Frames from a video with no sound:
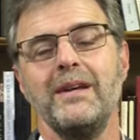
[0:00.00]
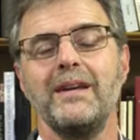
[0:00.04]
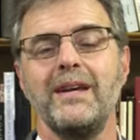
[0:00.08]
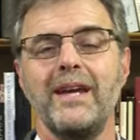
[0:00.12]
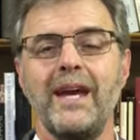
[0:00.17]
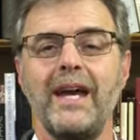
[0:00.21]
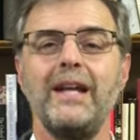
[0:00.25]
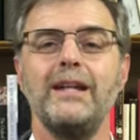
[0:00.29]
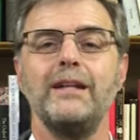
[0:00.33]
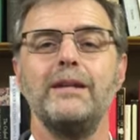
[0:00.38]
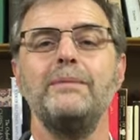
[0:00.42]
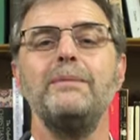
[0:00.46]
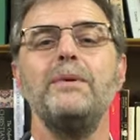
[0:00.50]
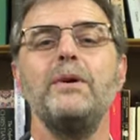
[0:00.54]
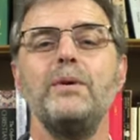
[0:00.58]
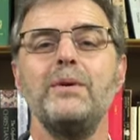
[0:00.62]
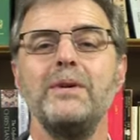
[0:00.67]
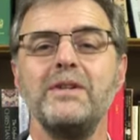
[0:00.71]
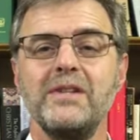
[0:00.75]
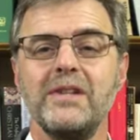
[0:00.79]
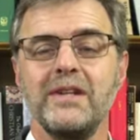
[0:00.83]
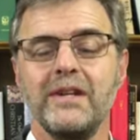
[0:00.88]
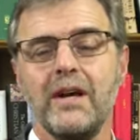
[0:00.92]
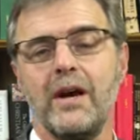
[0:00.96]
Caleb, who
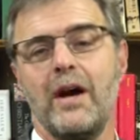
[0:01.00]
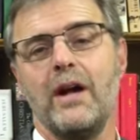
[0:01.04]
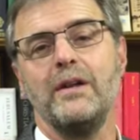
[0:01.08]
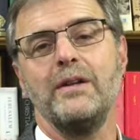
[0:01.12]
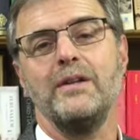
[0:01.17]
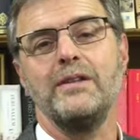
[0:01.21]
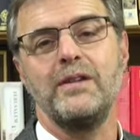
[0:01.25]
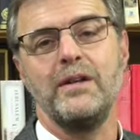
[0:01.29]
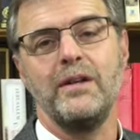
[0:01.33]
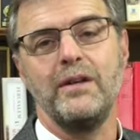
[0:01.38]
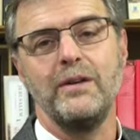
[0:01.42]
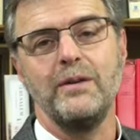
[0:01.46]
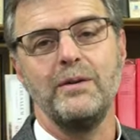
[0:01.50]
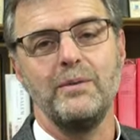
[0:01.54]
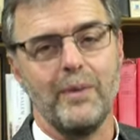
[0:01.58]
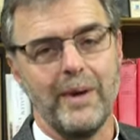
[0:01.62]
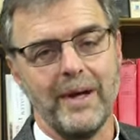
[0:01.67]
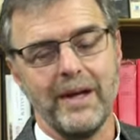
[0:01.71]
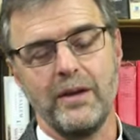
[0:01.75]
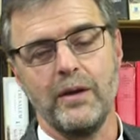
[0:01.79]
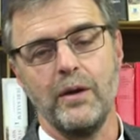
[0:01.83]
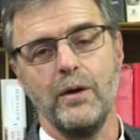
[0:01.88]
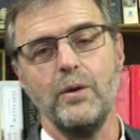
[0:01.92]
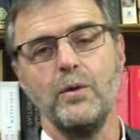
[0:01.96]
is in college here in
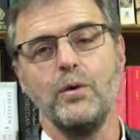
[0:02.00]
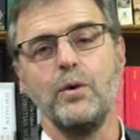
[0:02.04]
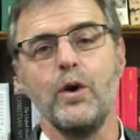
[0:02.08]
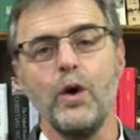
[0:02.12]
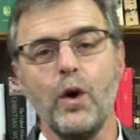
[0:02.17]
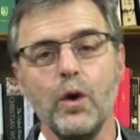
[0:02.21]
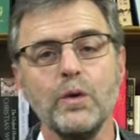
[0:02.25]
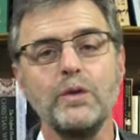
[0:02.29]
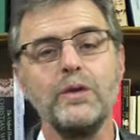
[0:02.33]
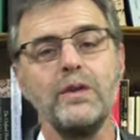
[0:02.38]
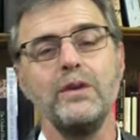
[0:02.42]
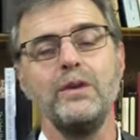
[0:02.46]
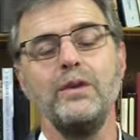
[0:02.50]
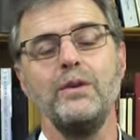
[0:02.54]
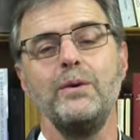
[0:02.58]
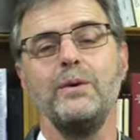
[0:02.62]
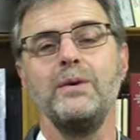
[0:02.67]
Waco, Colton,